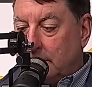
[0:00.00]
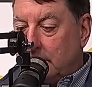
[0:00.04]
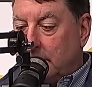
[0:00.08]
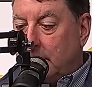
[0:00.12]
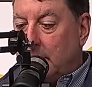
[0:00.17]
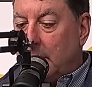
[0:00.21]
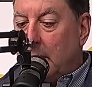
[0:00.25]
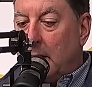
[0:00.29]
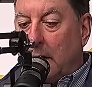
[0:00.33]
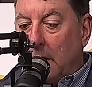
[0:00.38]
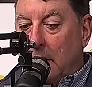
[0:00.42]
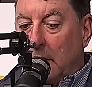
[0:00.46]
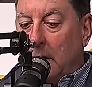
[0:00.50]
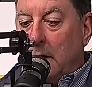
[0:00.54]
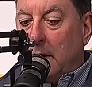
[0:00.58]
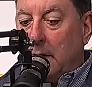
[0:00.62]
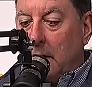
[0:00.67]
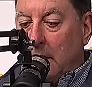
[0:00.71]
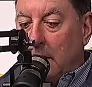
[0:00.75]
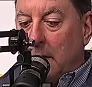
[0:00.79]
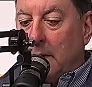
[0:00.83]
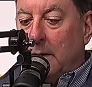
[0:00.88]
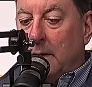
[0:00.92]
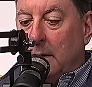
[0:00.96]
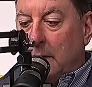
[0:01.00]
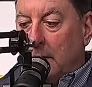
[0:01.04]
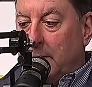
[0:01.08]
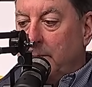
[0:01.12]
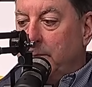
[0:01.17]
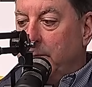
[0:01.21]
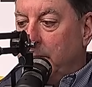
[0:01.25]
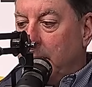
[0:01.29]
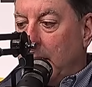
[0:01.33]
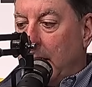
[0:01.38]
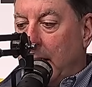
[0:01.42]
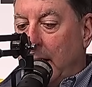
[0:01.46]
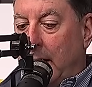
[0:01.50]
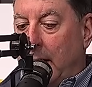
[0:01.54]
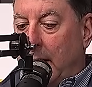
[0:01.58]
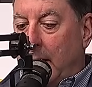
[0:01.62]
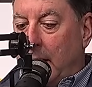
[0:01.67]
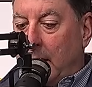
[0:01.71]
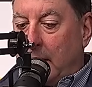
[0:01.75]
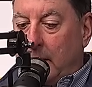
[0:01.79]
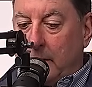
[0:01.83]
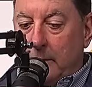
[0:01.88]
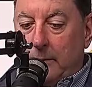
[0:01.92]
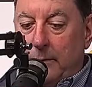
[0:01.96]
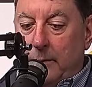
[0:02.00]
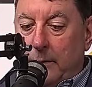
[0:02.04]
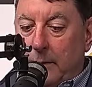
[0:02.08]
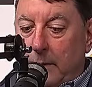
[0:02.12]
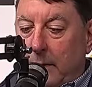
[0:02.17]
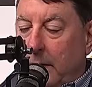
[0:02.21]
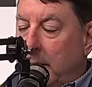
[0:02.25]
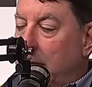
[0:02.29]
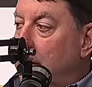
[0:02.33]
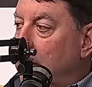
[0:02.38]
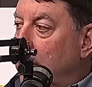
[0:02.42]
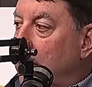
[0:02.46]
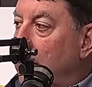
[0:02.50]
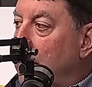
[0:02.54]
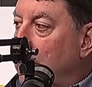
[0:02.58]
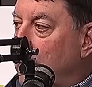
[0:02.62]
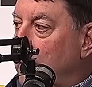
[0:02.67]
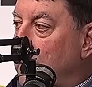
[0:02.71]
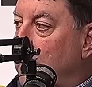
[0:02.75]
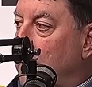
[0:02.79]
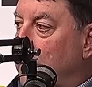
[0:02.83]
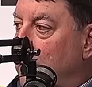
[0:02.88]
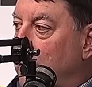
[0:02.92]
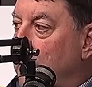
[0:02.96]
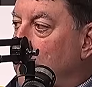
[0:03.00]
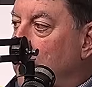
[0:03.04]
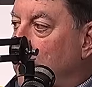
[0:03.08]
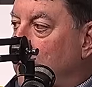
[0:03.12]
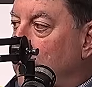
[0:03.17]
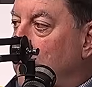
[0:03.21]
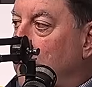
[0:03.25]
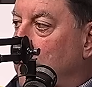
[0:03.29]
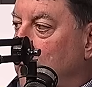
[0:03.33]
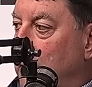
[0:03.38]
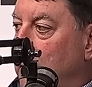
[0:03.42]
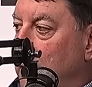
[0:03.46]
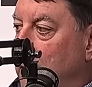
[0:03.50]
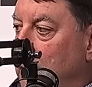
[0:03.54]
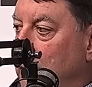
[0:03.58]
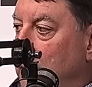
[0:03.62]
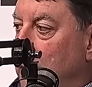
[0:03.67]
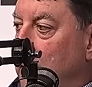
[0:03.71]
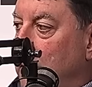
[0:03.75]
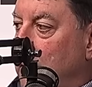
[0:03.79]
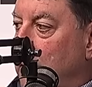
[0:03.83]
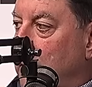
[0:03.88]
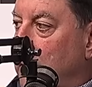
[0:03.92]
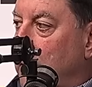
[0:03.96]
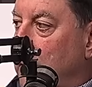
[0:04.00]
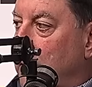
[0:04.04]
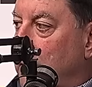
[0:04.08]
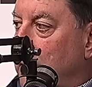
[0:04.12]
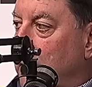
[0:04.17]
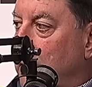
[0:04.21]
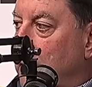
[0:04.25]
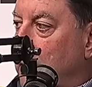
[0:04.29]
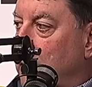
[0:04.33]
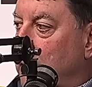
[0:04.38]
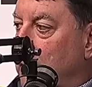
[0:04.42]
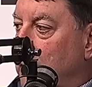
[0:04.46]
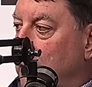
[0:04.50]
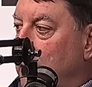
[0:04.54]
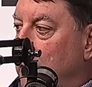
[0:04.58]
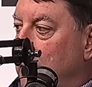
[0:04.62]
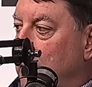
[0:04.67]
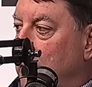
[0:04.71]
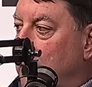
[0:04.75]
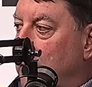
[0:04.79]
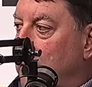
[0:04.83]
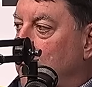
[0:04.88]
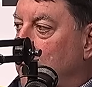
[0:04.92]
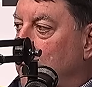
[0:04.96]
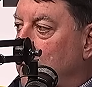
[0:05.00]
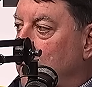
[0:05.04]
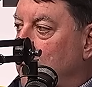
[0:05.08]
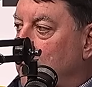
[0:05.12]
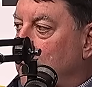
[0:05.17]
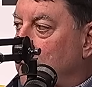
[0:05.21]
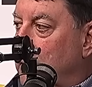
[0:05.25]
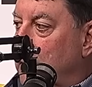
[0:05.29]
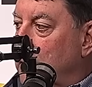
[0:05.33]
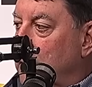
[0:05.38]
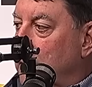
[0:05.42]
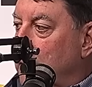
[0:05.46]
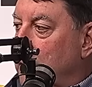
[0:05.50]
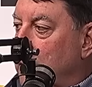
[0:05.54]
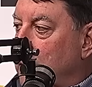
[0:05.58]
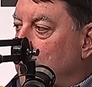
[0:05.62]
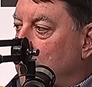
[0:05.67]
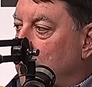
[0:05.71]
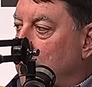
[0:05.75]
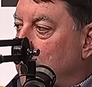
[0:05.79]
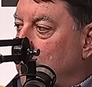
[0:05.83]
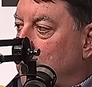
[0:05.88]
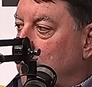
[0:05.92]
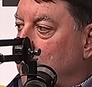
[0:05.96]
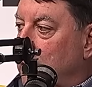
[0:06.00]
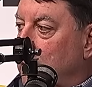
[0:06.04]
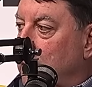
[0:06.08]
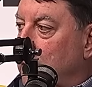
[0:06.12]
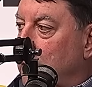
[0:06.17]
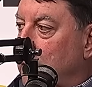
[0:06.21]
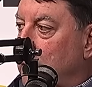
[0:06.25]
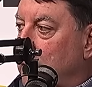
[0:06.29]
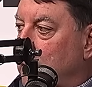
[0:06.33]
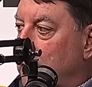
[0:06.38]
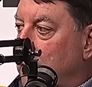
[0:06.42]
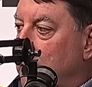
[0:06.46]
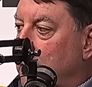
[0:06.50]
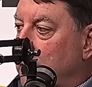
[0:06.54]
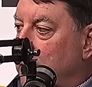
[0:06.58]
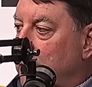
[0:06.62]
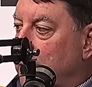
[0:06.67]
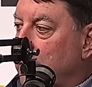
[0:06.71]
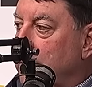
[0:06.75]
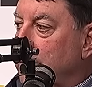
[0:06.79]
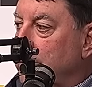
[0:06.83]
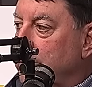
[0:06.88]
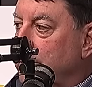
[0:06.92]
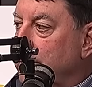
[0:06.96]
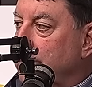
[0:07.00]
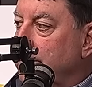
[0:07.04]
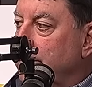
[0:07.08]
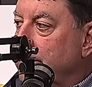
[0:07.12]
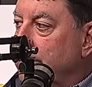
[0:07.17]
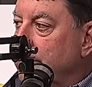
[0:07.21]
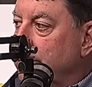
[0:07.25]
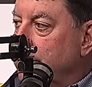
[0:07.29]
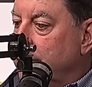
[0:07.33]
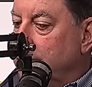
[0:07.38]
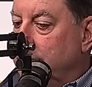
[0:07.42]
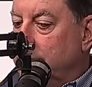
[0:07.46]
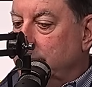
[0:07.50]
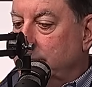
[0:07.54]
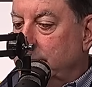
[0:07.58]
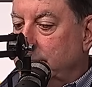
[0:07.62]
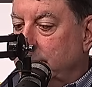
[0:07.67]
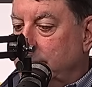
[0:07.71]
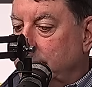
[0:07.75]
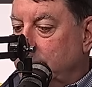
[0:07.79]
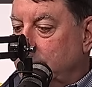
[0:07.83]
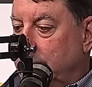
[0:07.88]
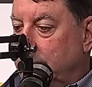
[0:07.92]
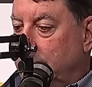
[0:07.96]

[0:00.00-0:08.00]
No words are spoken by the person on screen.